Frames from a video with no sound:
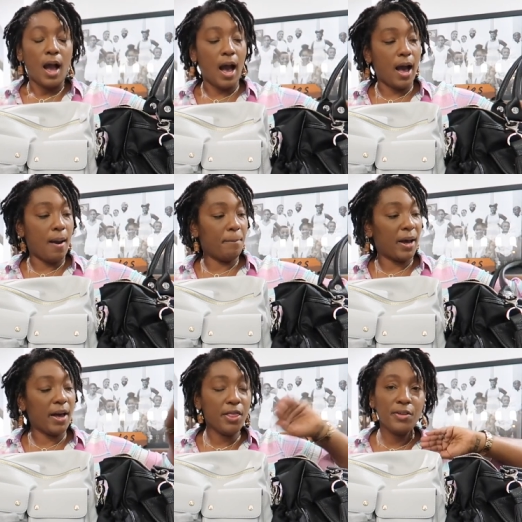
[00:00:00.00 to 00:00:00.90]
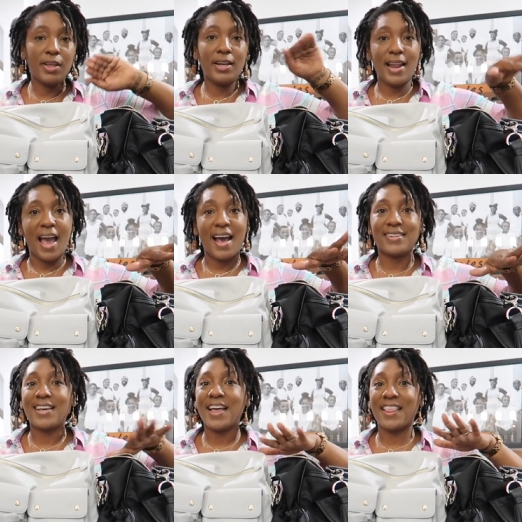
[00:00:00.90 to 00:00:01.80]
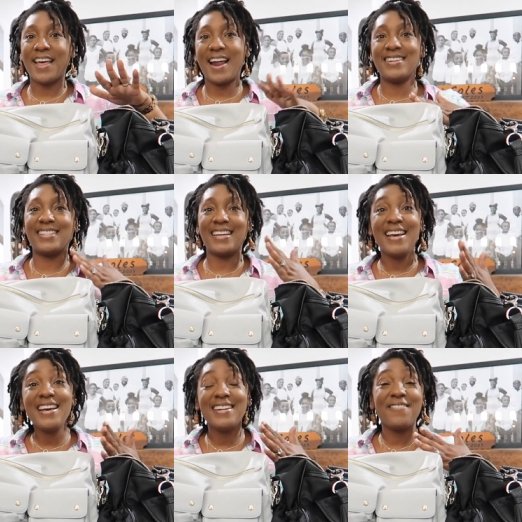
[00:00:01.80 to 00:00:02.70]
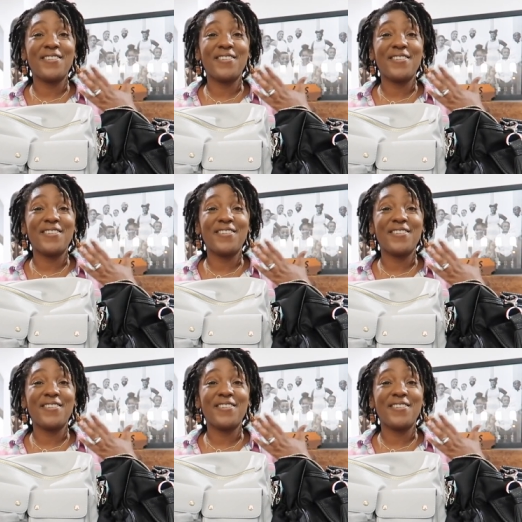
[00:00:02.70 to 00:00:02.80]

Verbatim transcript: Um, but other than that, that is it.